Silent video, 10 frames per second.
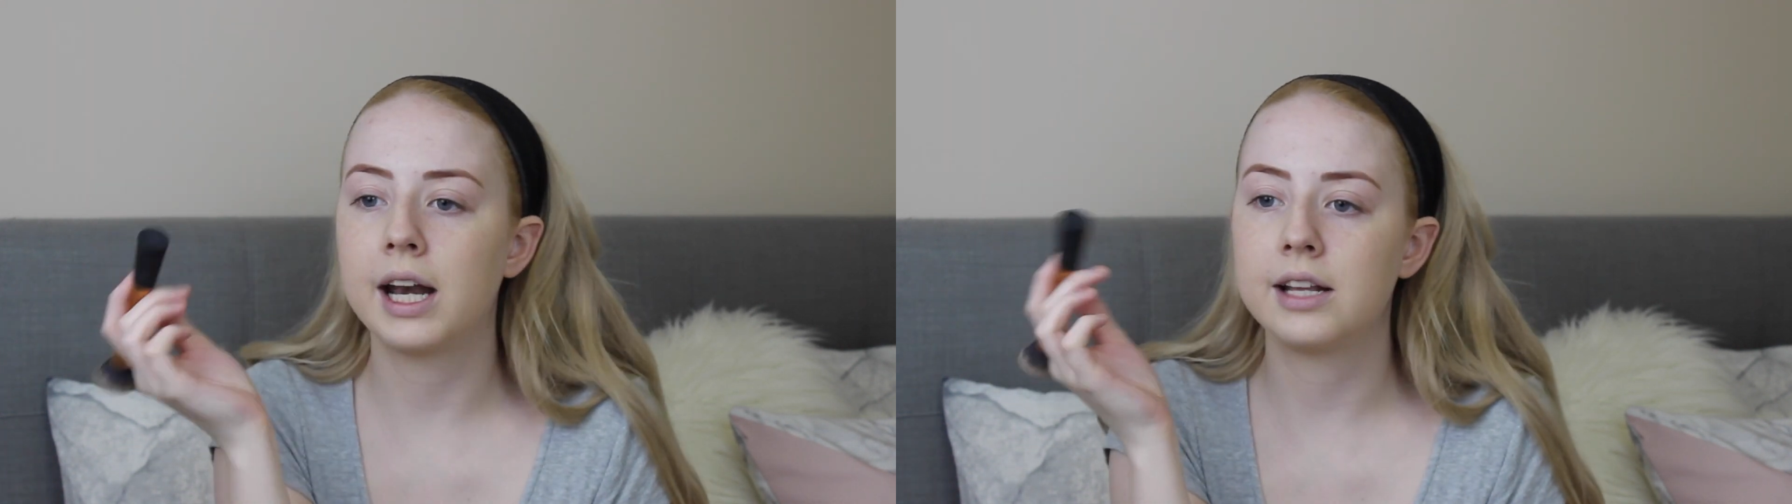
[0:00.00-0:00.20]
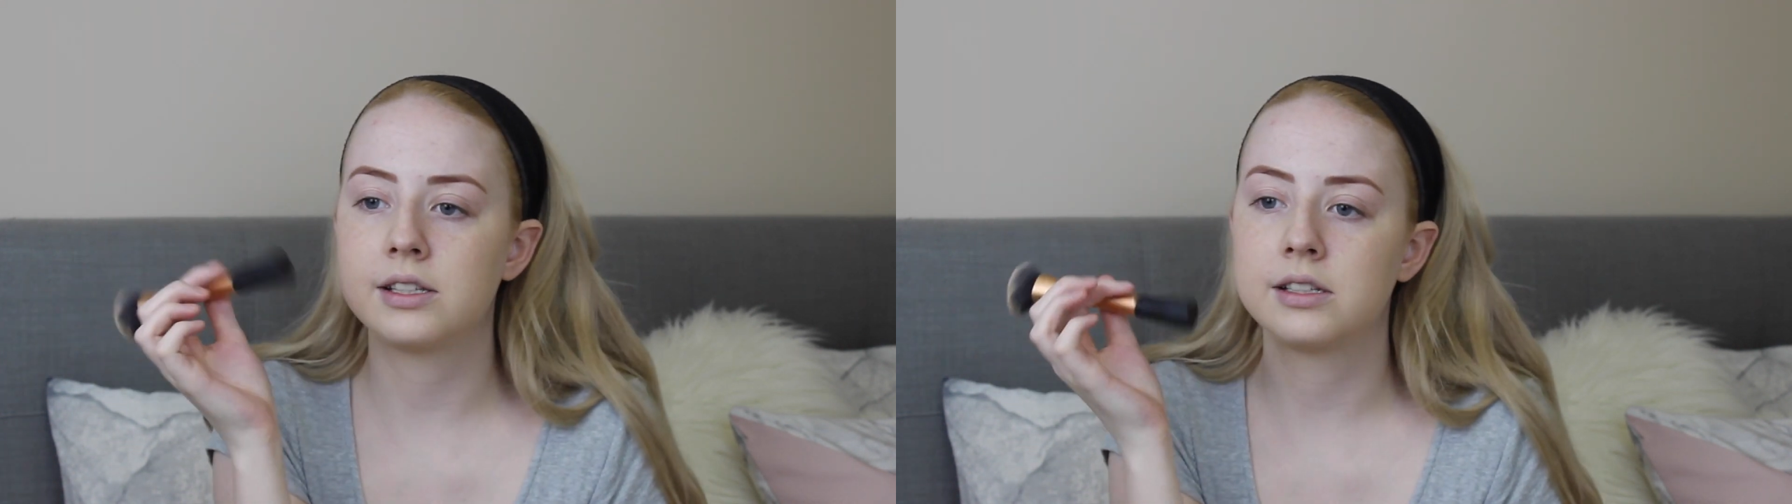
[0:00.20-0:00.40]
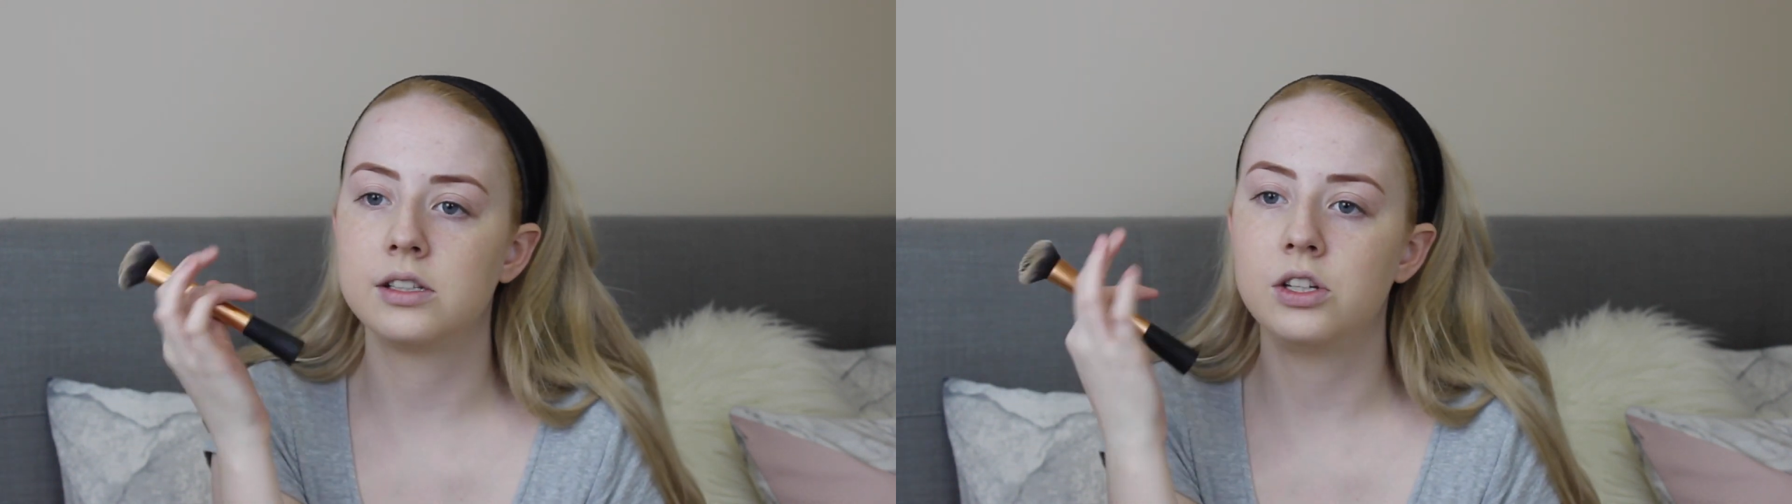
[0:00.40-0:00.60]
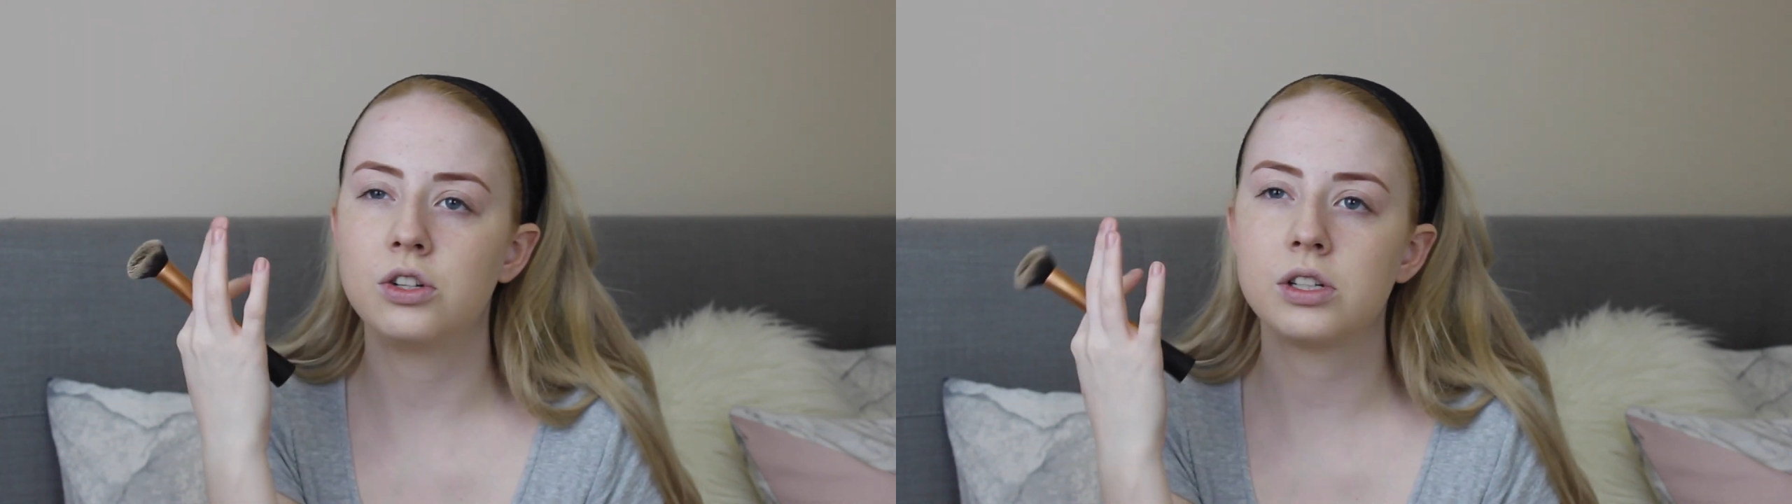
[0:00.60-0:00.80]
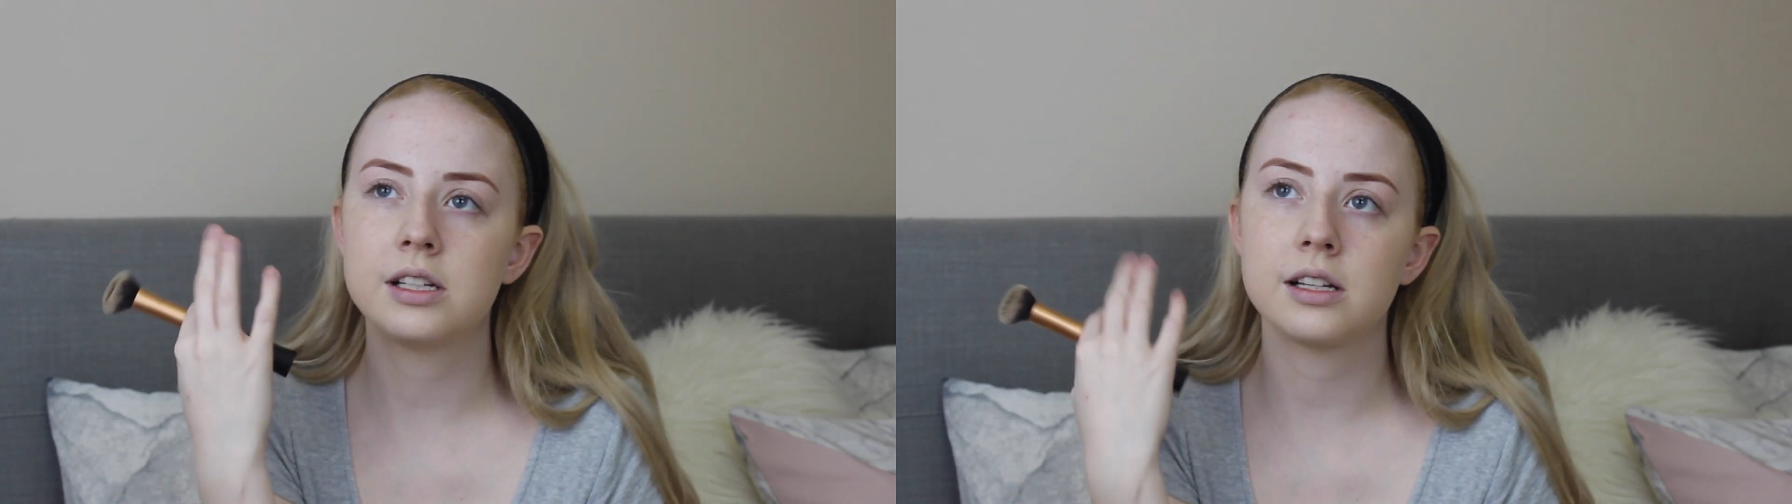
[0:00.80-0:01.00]
and it
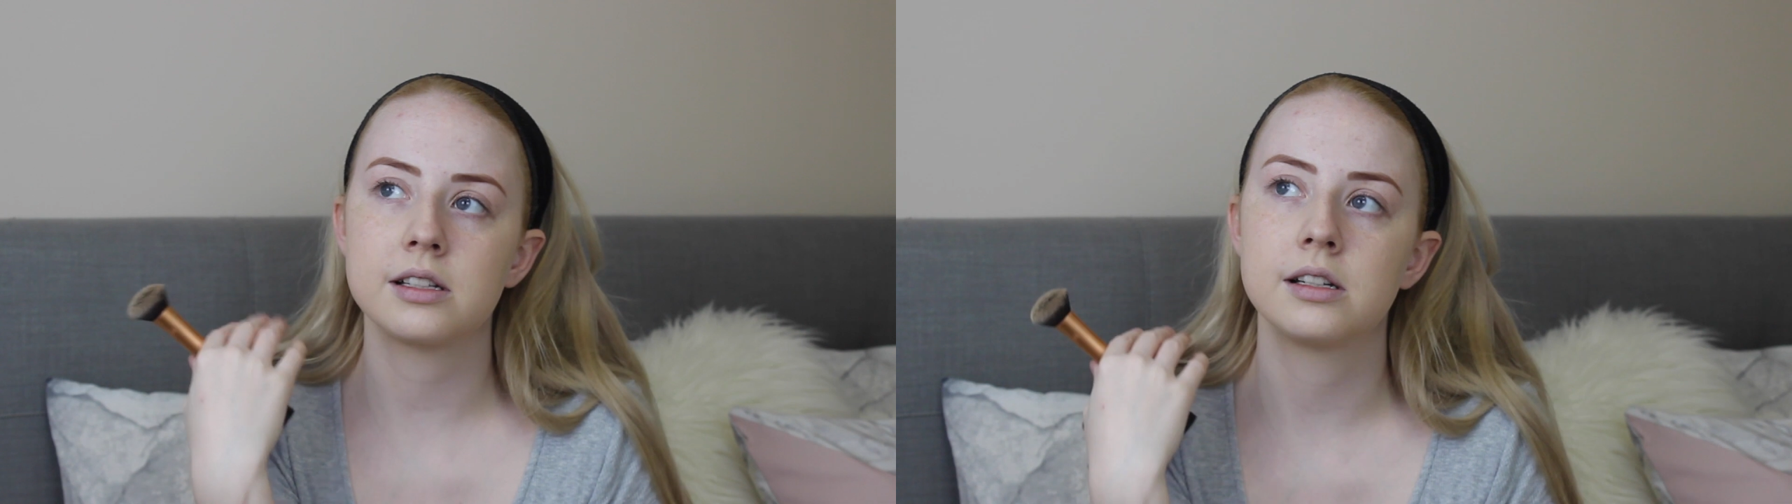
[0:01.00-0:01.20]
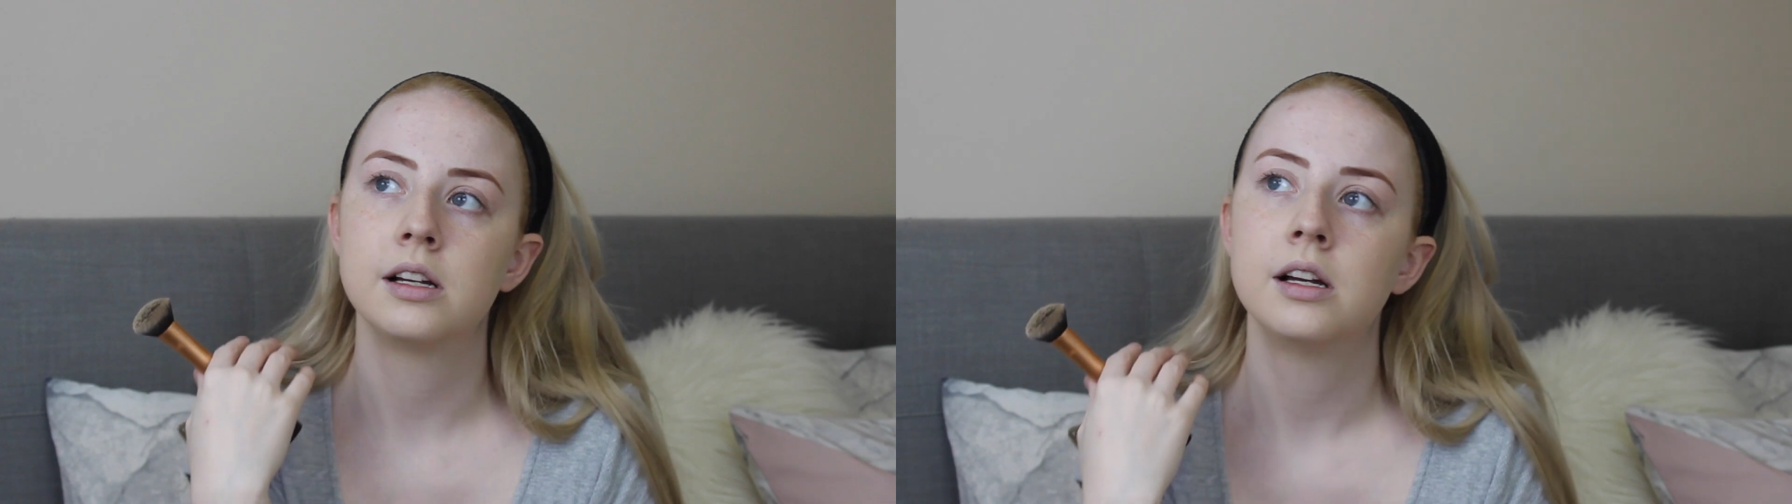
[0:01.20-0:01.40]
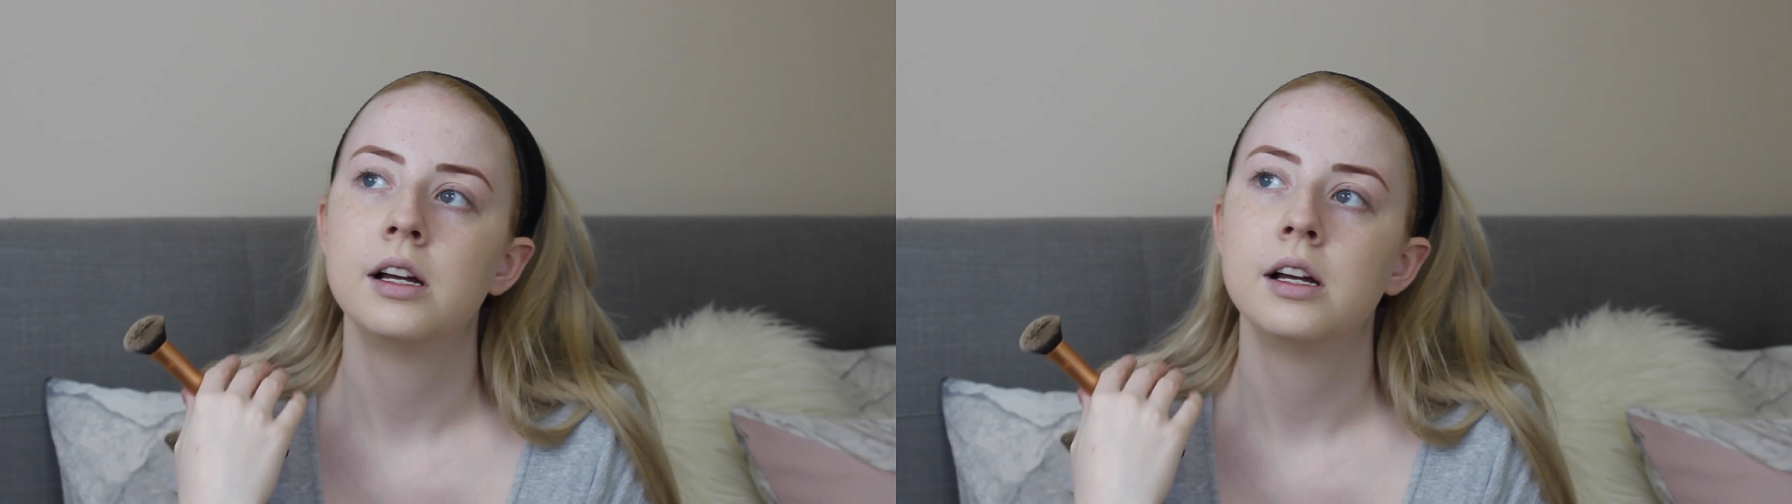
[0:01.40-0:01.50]
usually doesn't,